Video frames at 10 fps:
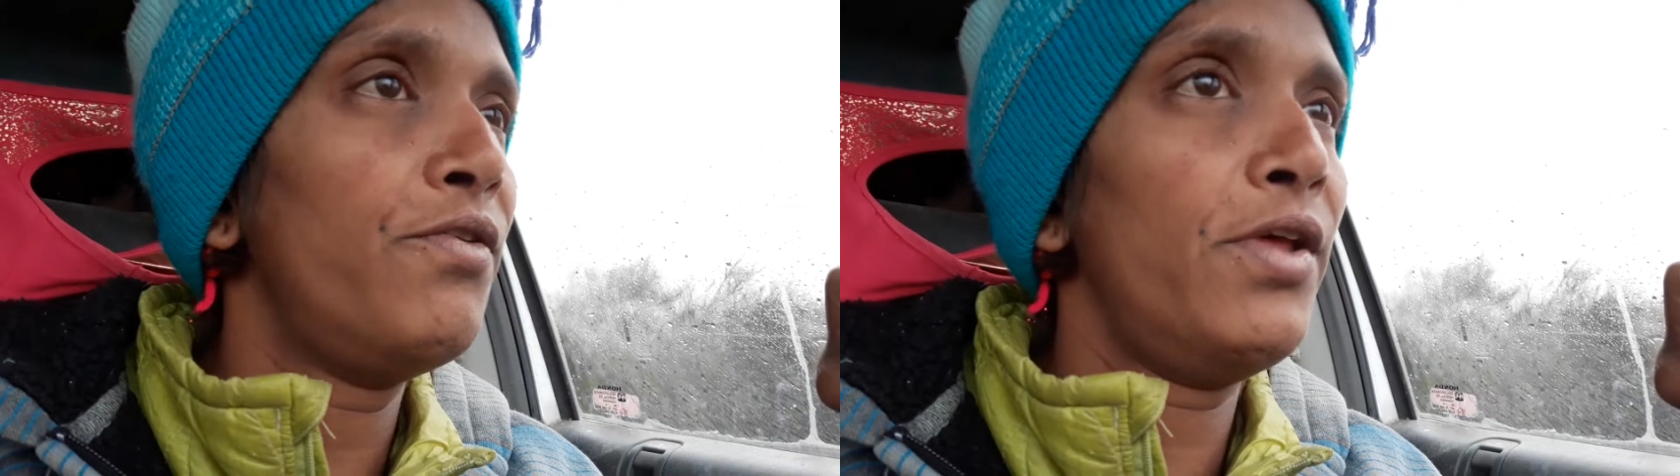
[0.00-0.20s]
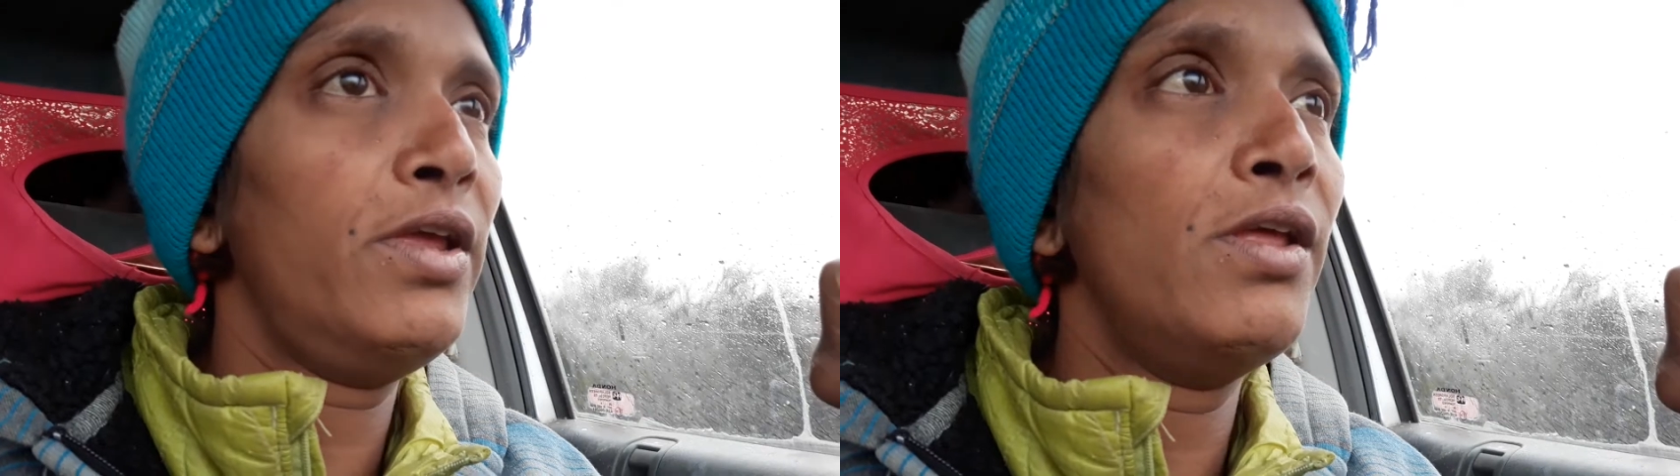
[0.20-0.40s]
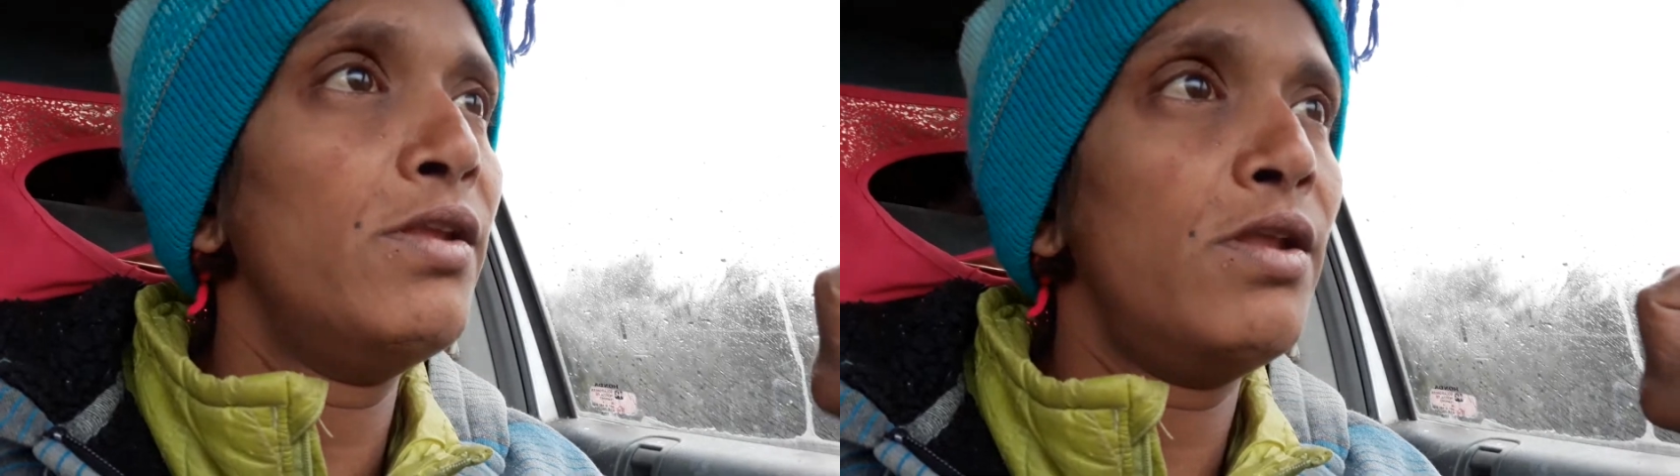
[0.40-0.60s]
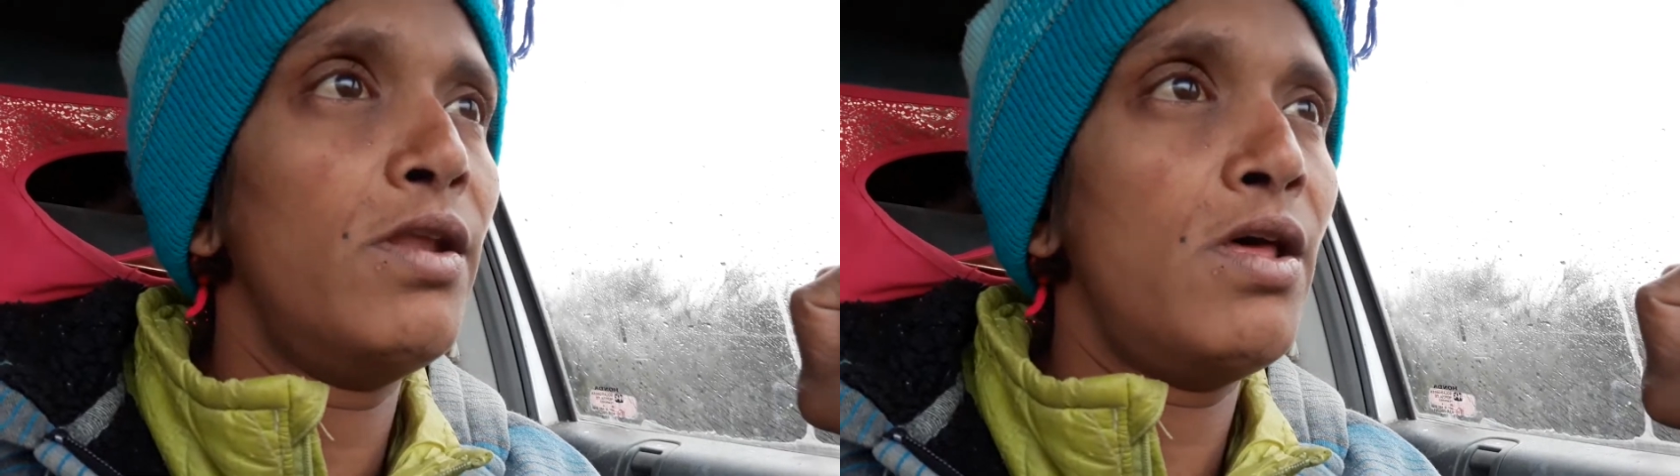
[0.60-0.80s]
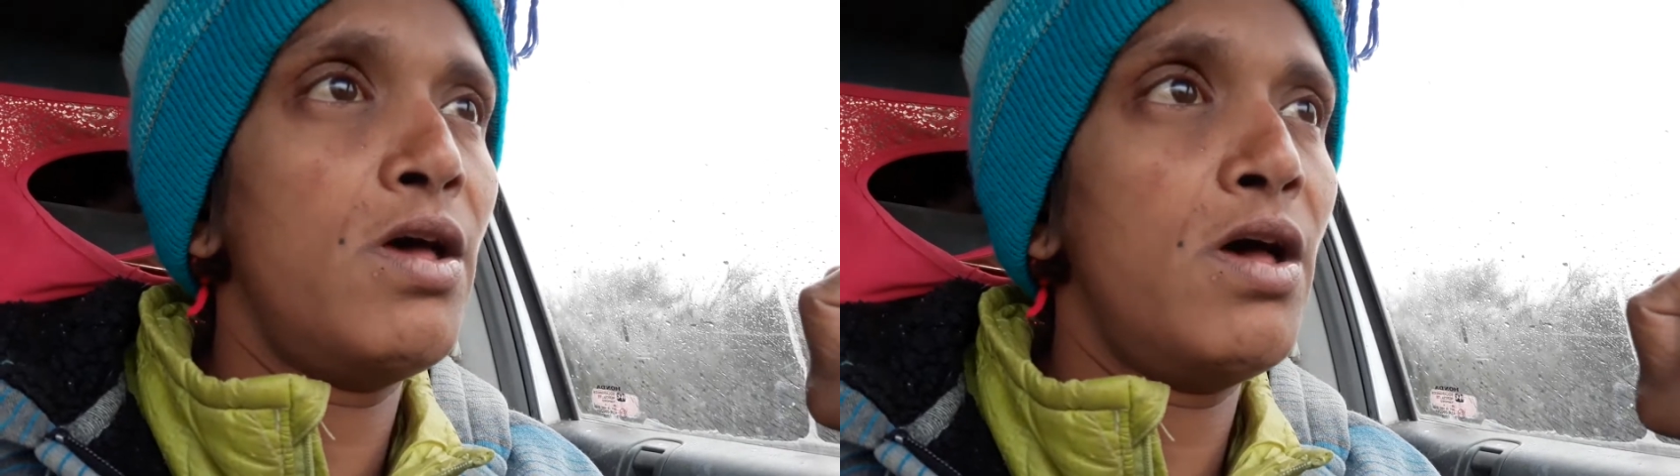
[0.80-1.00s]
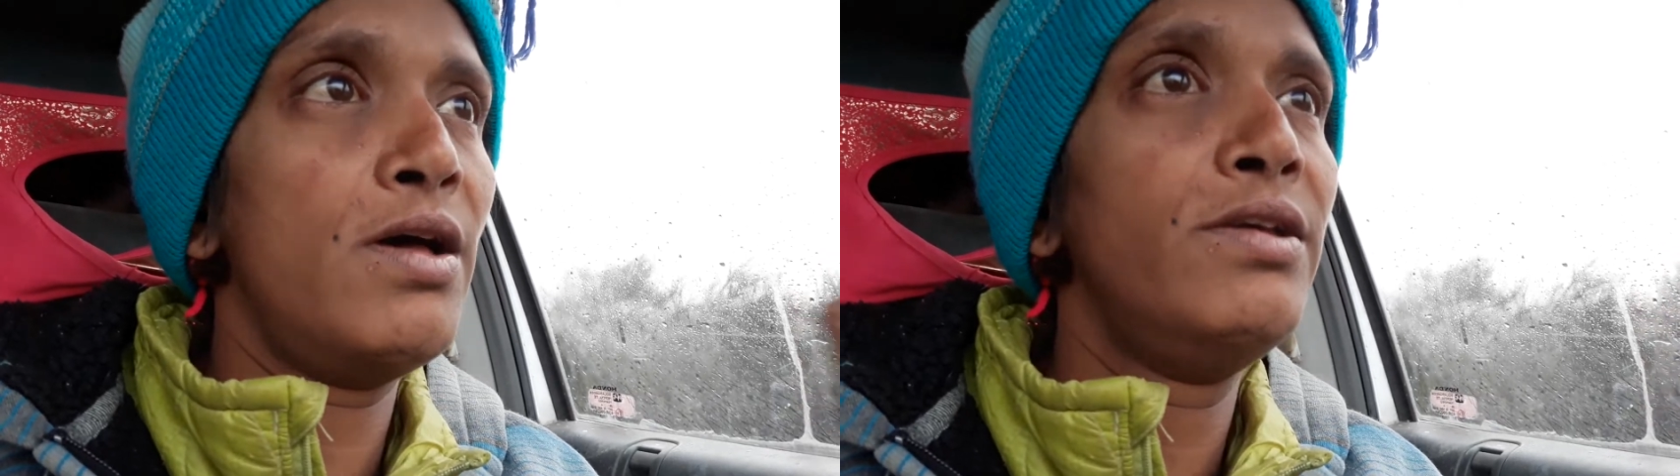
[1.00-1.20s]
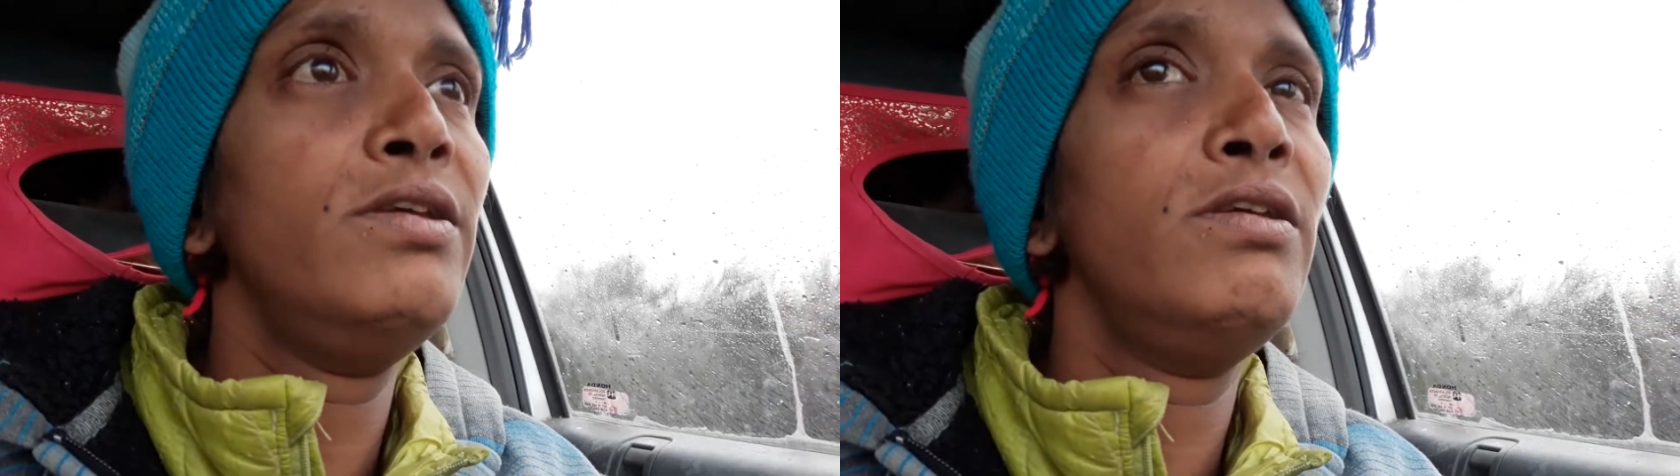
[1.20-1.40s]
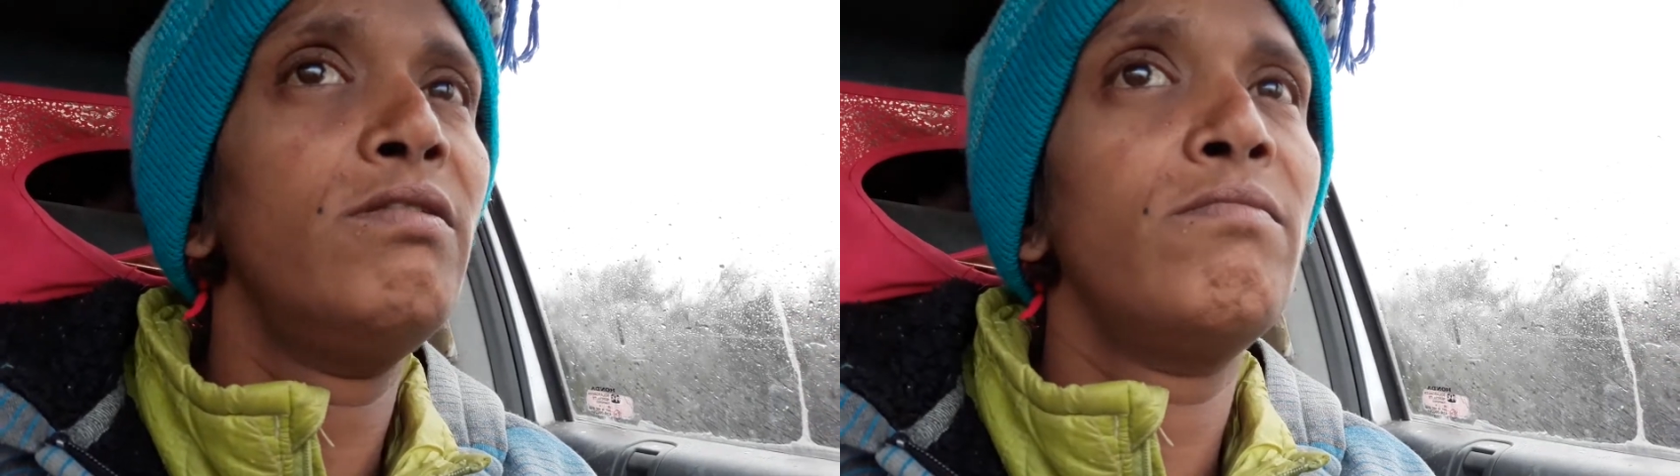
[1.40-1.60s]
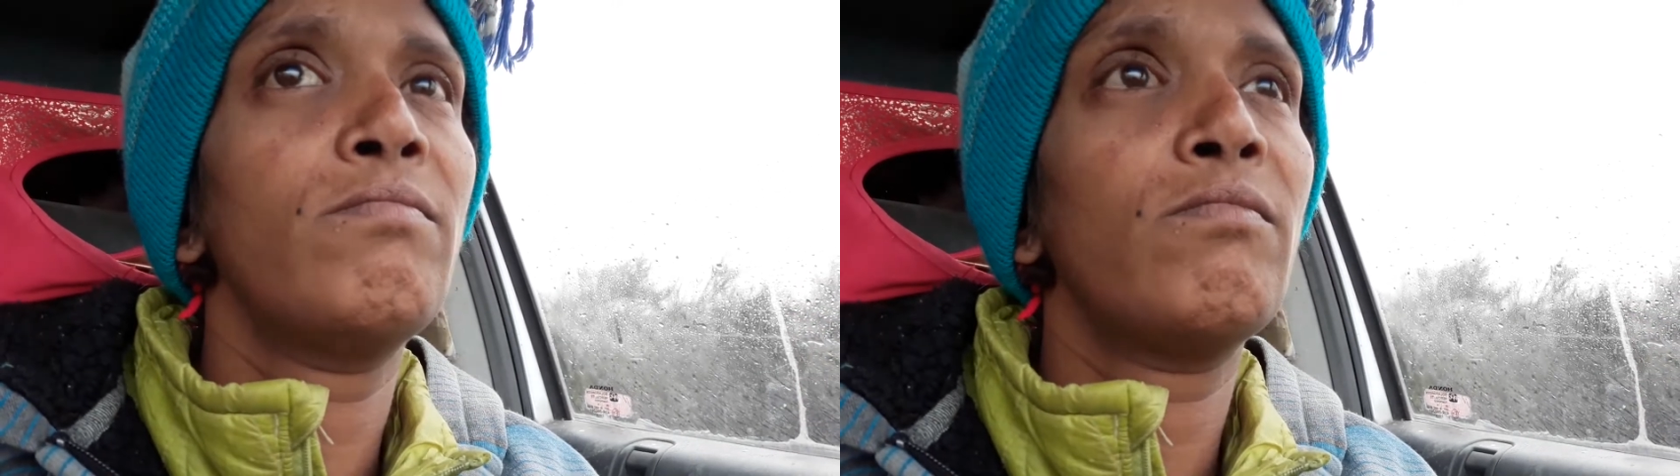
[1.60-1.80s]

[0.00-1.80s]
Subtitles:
again I